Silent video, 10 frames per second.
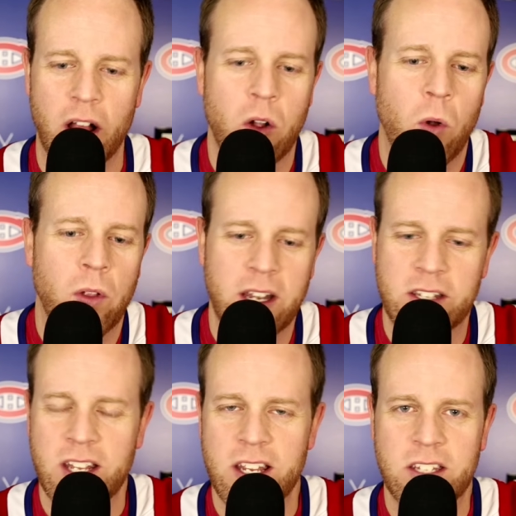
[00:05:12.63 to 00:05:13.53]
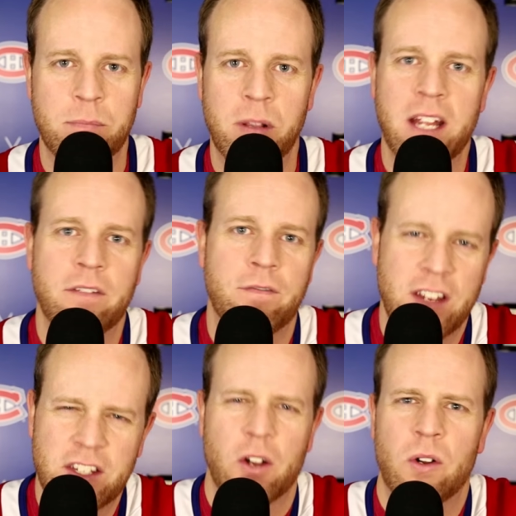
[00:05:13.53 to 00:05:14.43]
A goal and assist, playing
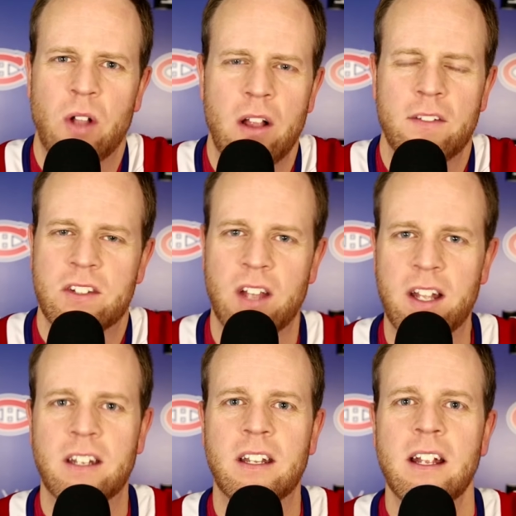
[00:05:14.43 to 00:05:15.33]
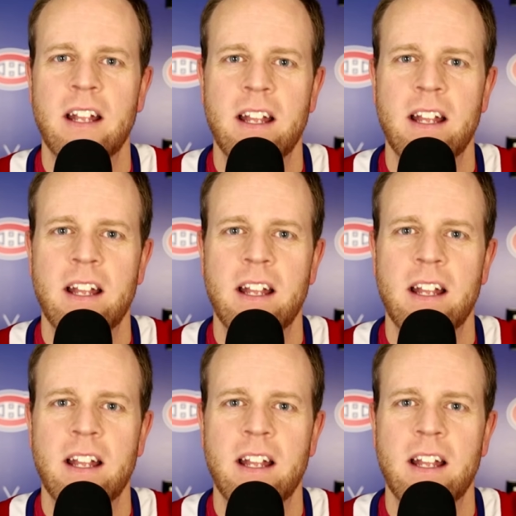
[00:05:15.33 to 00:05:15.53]
physical all of a sudden.